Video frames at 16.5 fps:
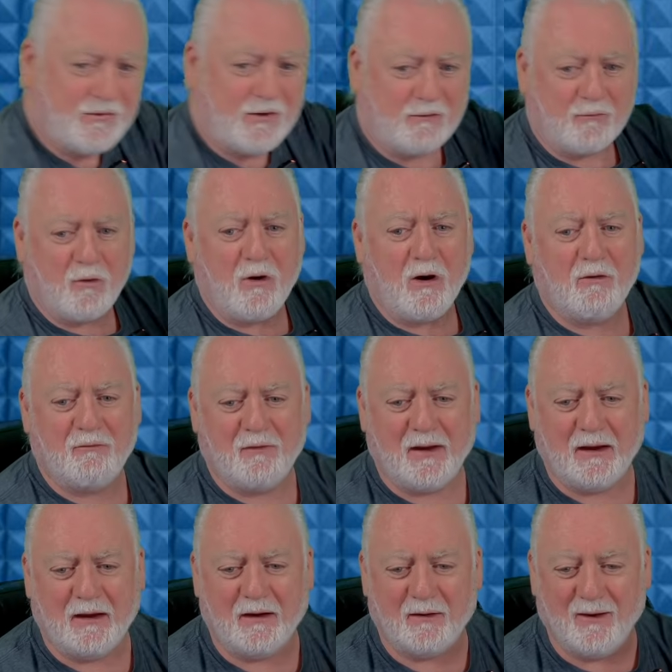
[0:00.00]
I've got
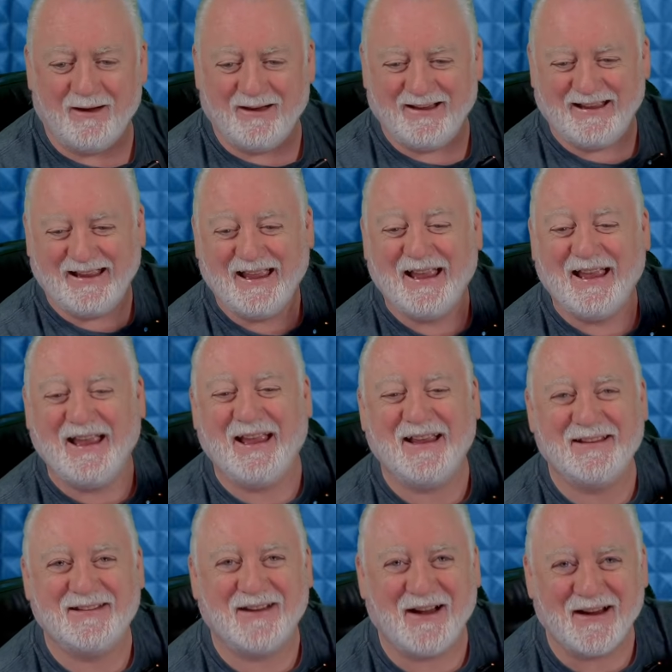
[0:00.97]

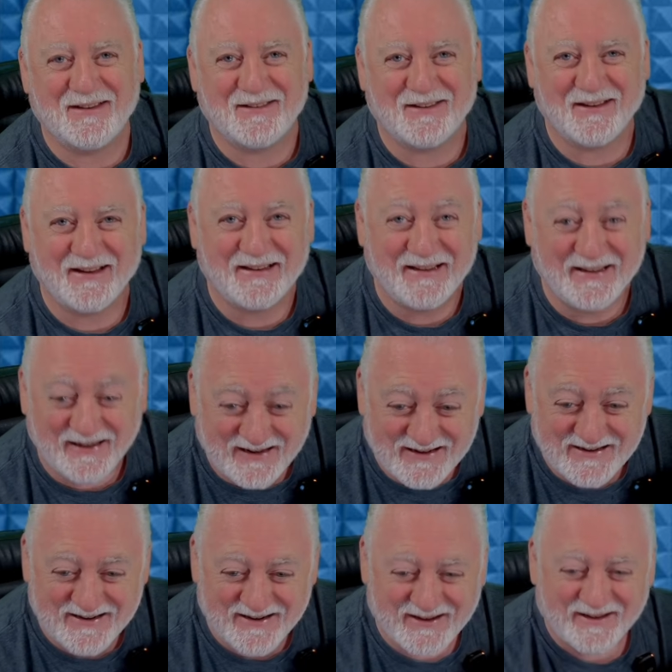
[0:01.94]
it's actually
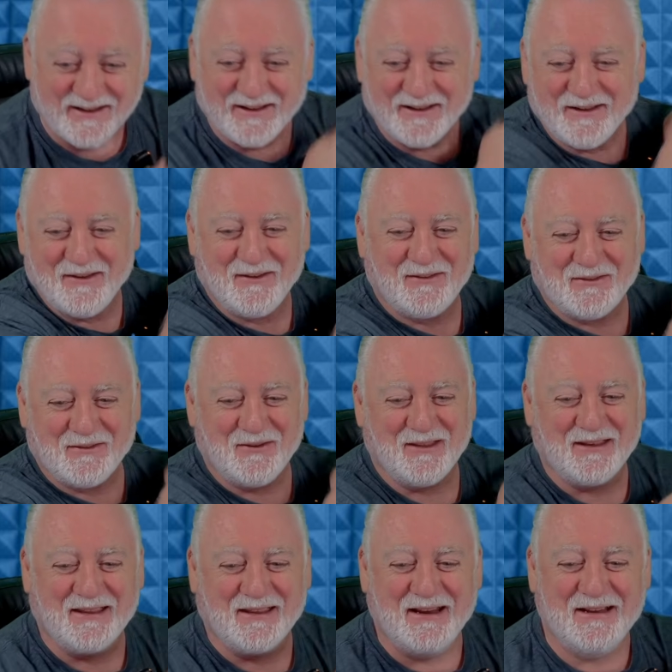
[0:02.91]
green, so
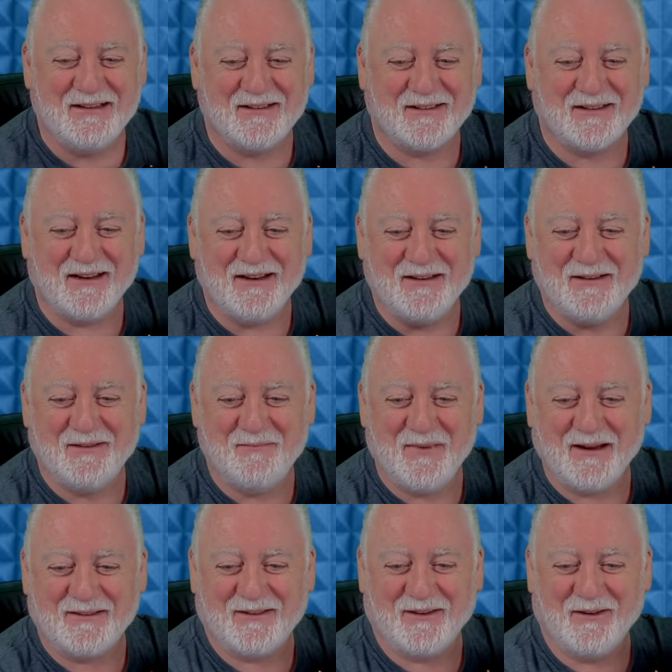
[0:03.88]
the green screen
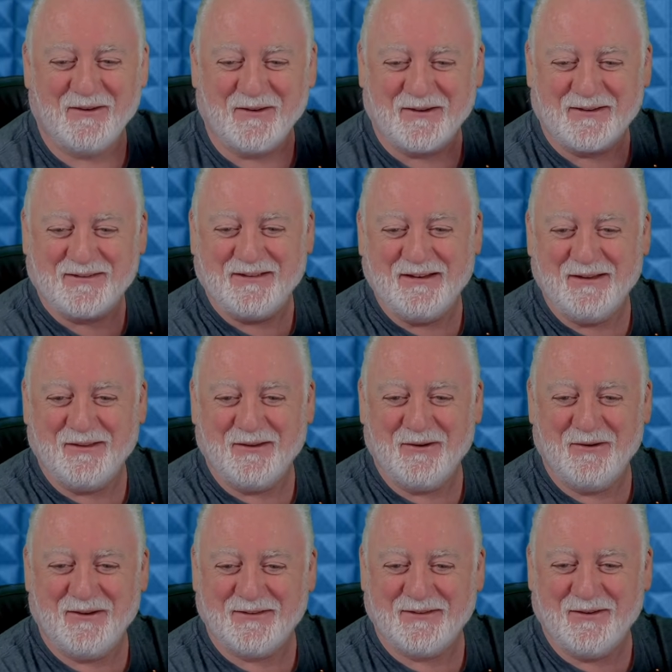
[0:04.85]
makes it look
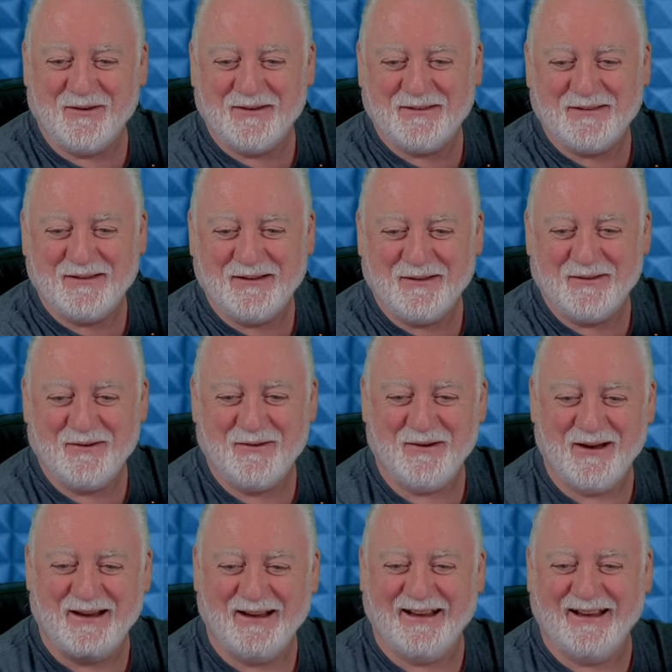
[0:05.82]
see-through. It's not see-through,
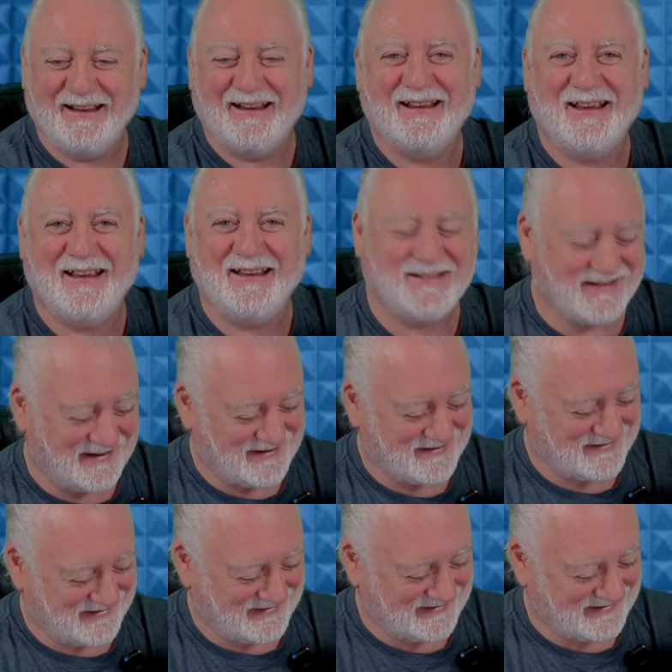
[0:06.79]
it's
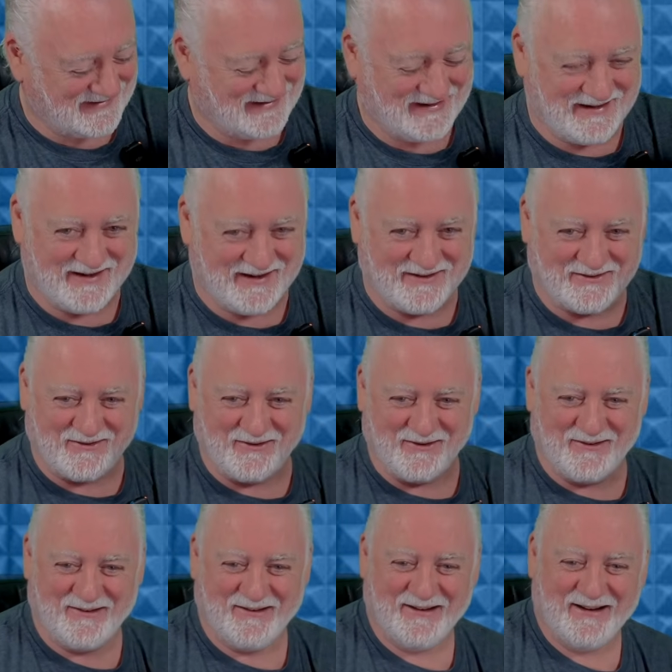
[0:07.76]
actually green in
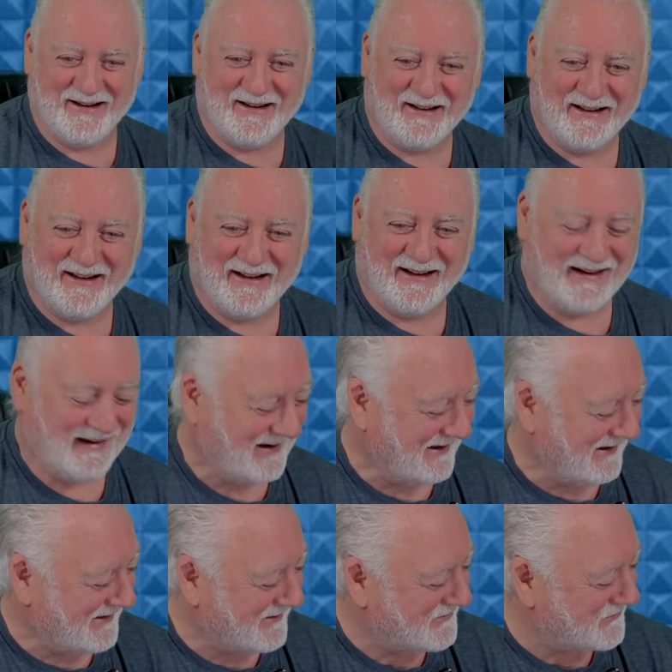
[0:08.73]
colour.
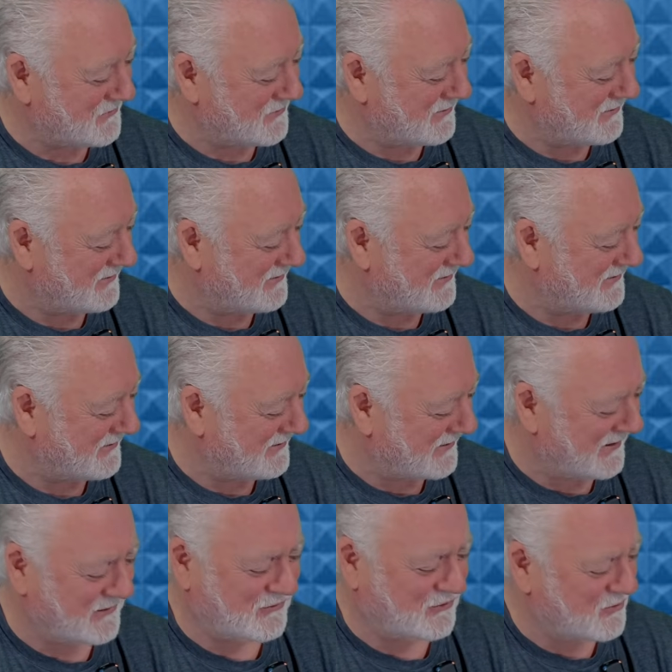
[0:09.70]
And
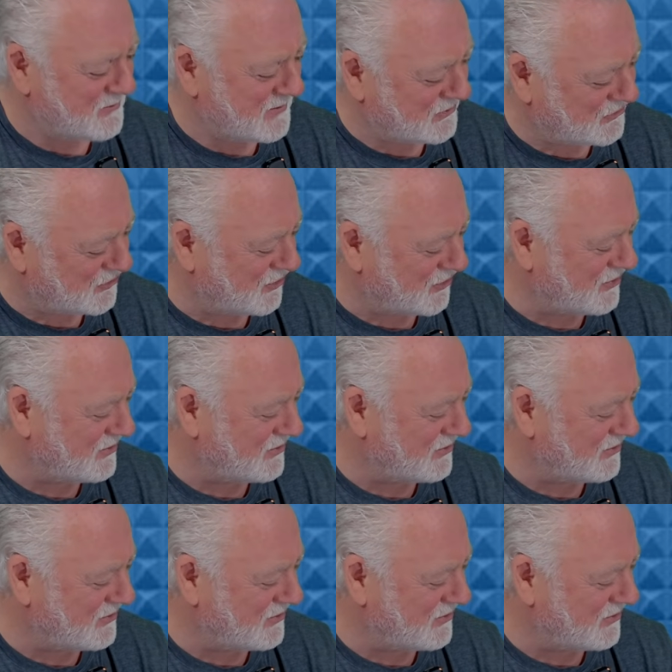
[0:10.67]
it should be in tune.